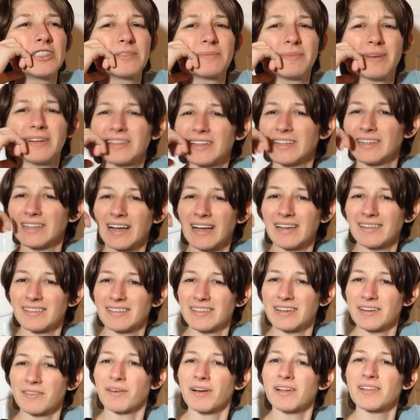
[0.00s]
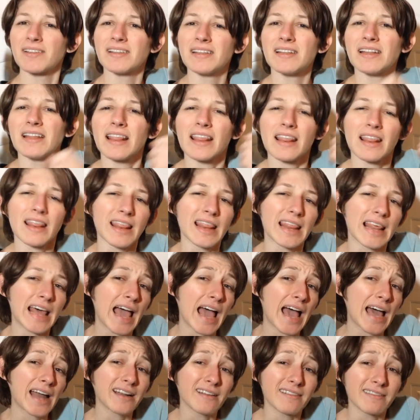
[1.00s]
ultimately last year wasn't
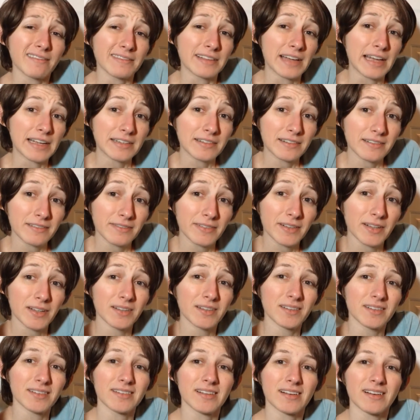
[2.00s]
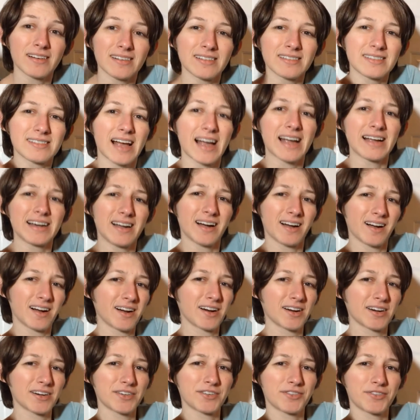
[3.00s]
that eventful, so it's kind of
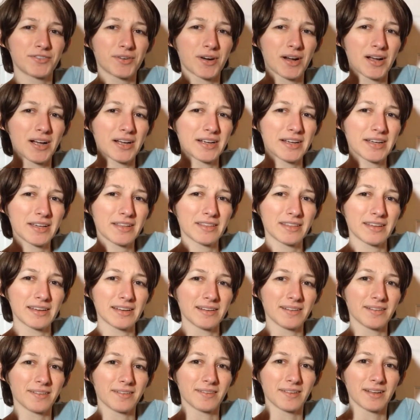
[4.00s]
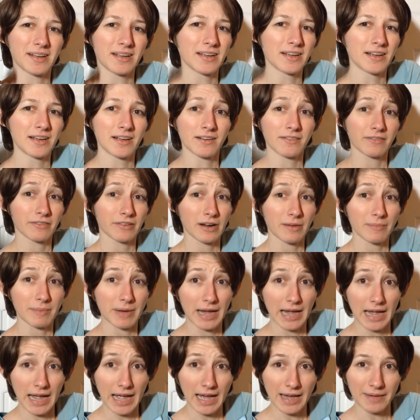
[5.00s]
hard drawing things from
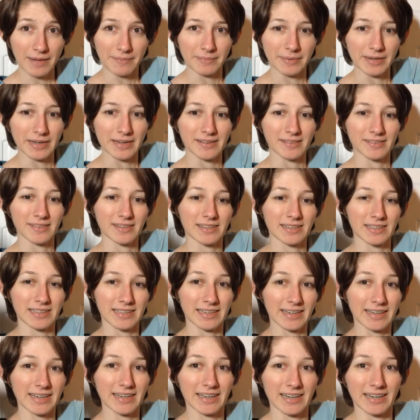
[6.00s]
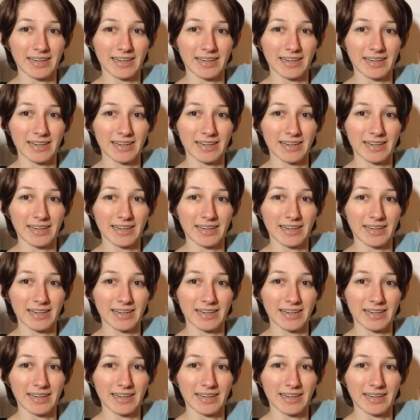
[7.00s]
a hat, basically.